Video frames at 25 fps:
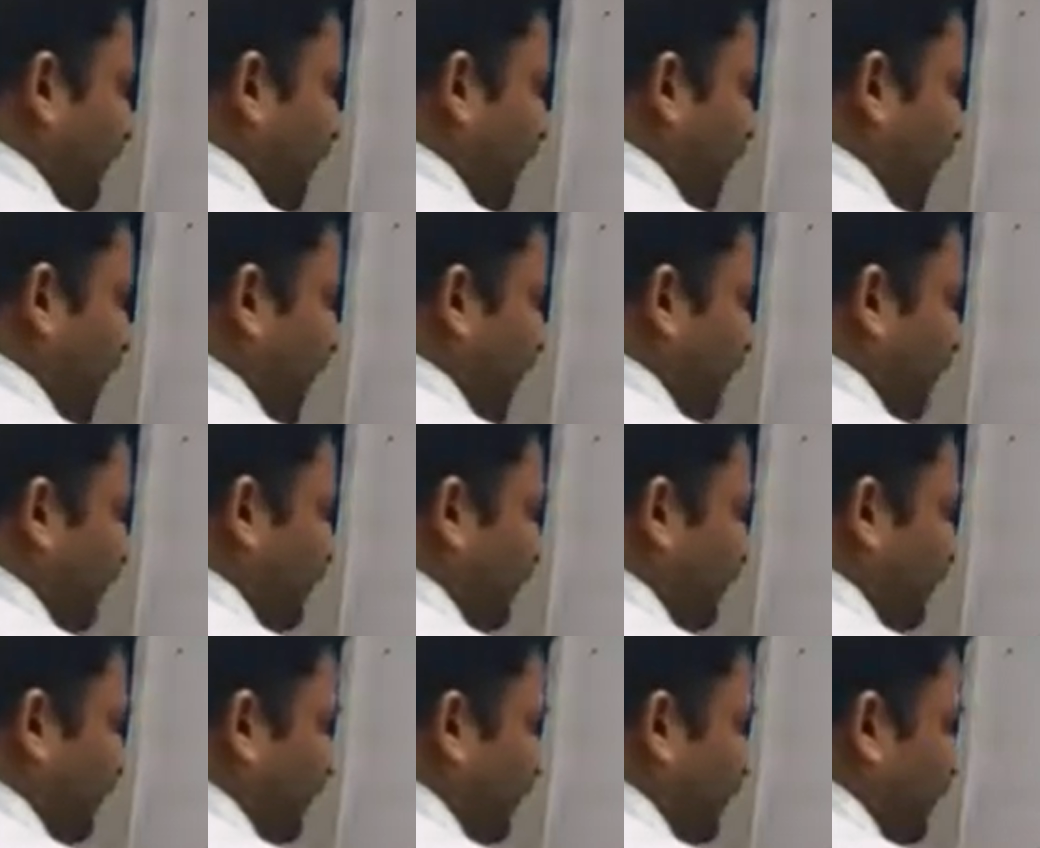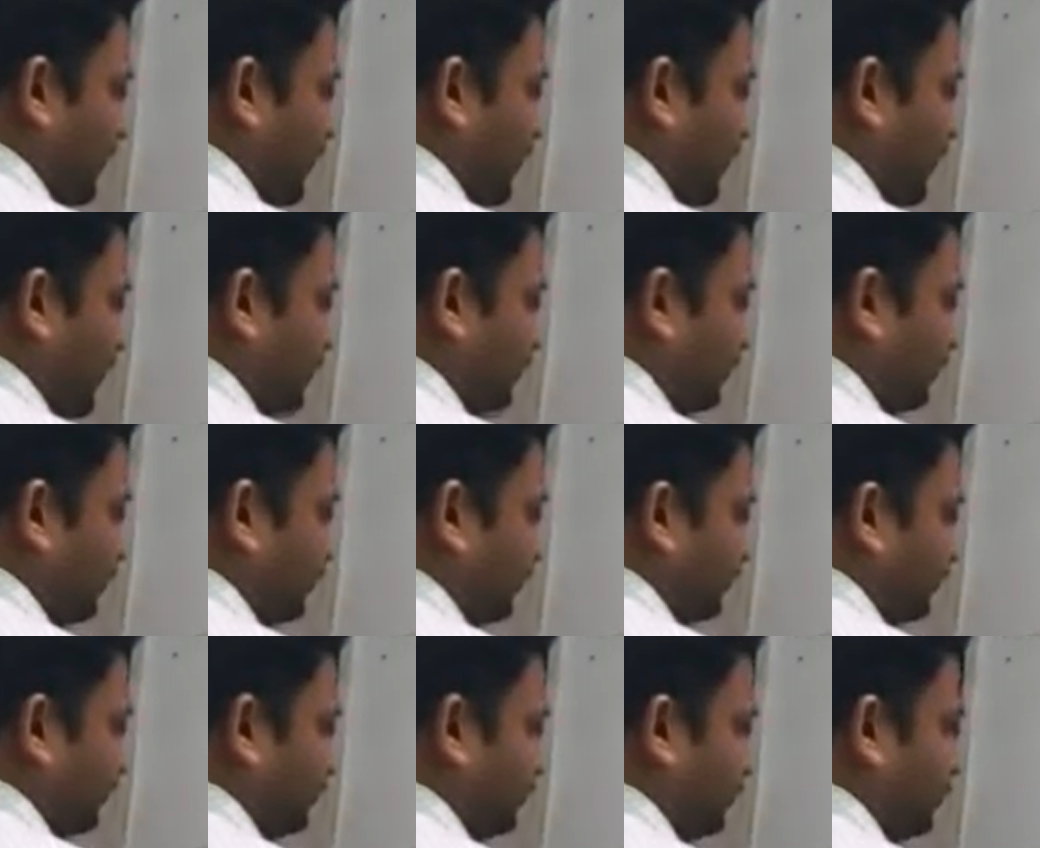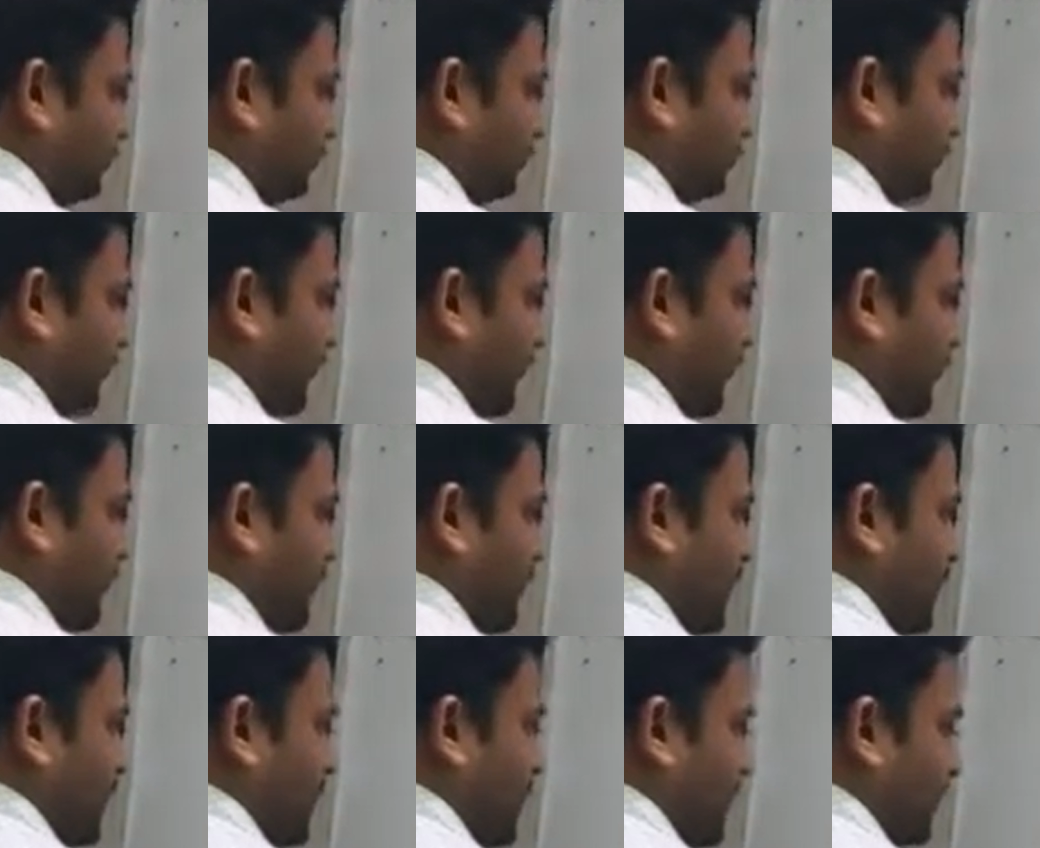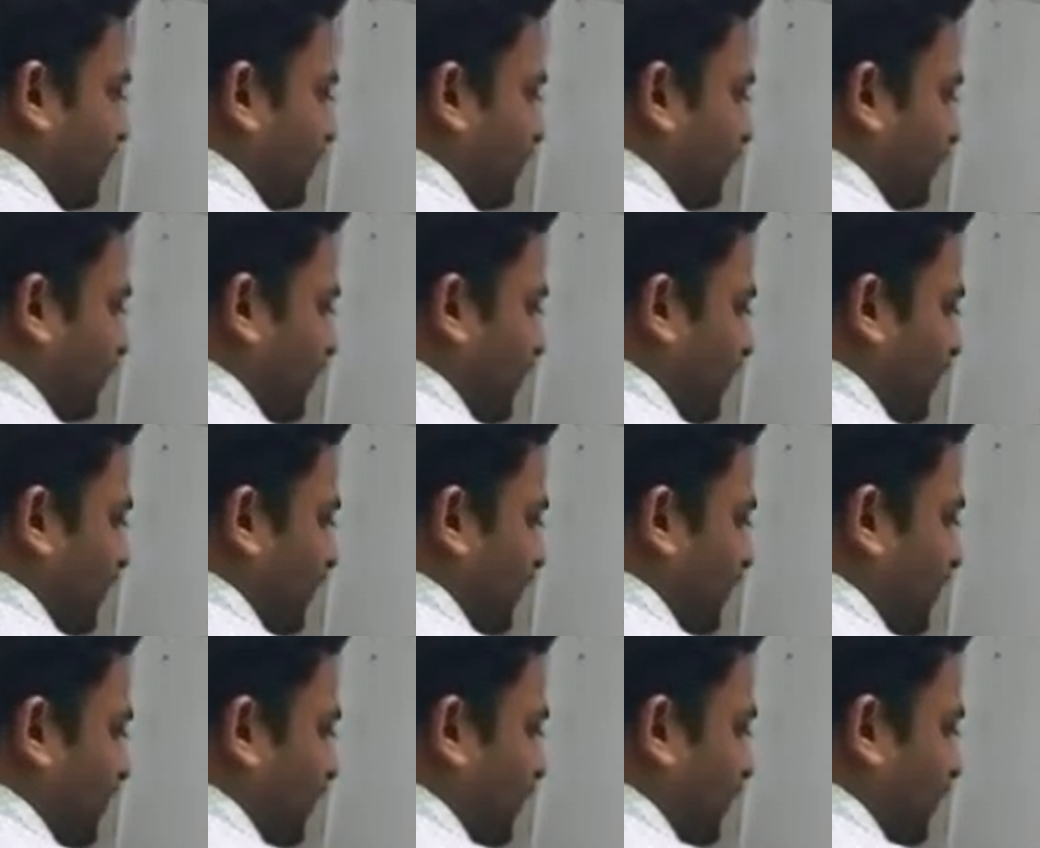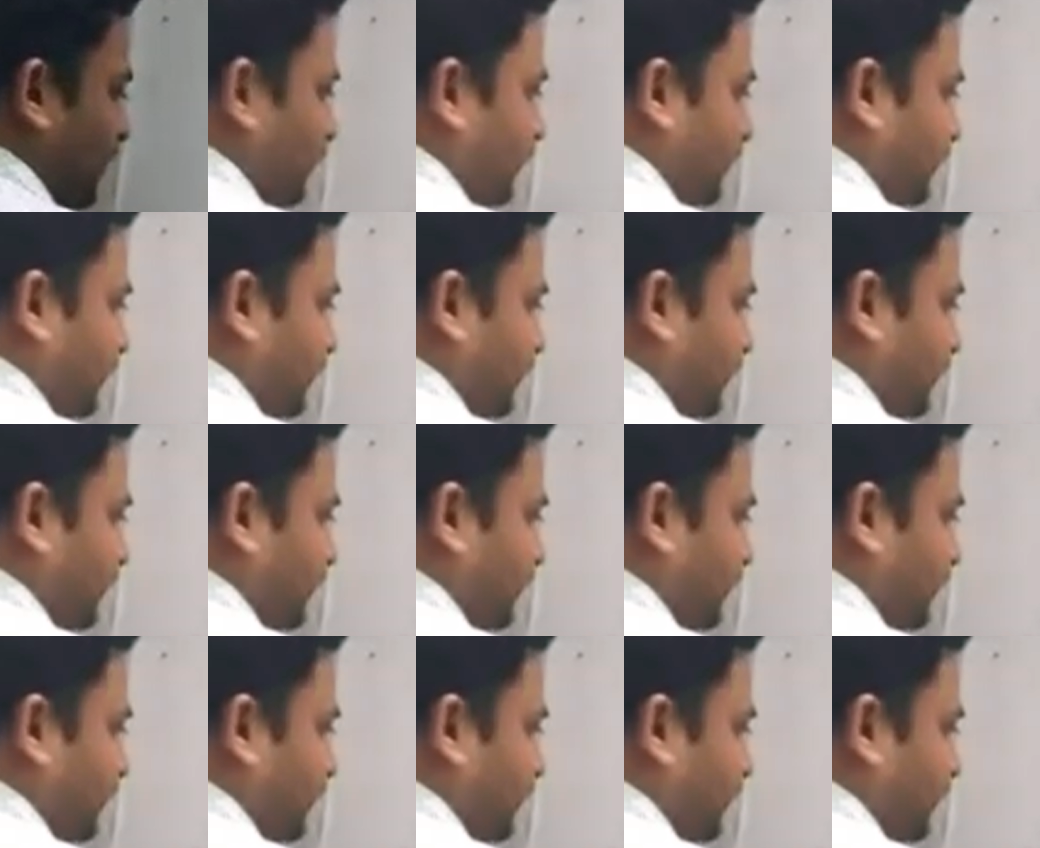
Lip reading: X is x y z